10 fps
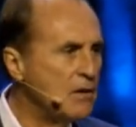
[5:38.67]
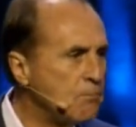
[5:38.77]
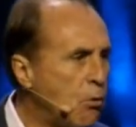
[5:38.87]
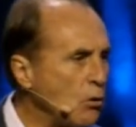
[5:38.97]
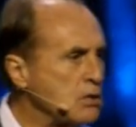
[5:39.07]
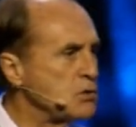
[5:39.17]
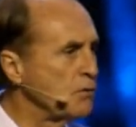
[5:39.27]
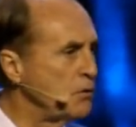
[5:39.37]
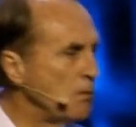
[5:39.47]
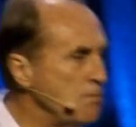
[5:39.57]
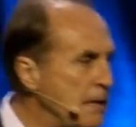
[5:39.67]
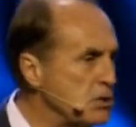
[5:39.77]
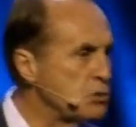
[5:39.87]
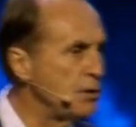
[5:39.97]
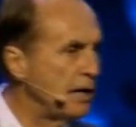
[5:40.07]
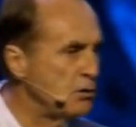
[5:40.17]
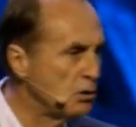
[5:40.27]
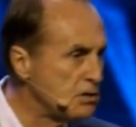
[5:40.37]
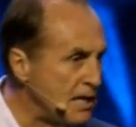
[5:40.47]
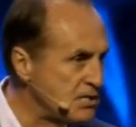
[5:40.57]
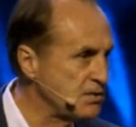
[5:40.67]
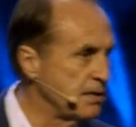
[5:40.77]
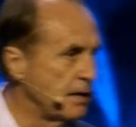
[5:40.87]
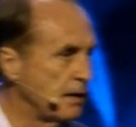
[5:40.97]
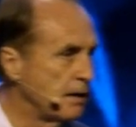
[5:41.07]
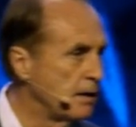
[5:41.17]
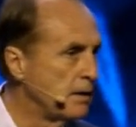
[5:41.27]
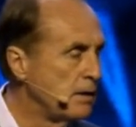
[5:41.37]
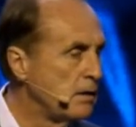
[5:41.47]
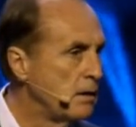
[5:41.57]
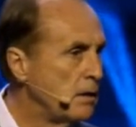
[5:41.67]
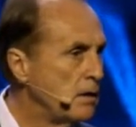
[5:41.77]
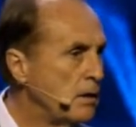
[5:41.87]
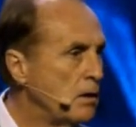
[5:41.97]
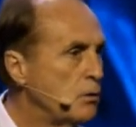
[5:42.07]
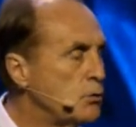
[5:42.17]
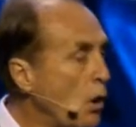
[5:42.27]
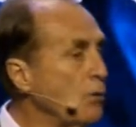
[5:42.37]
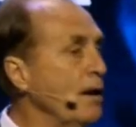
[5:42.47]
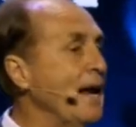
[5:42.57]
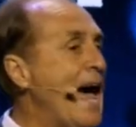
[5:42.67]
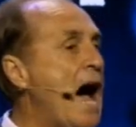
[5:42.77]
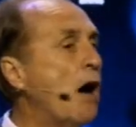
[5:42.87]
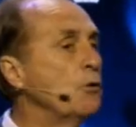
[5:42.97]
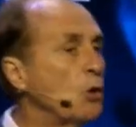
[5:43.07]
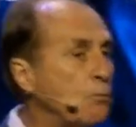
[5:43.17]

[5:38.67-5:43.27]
and the importance of your ministry and your destiny. Don't allow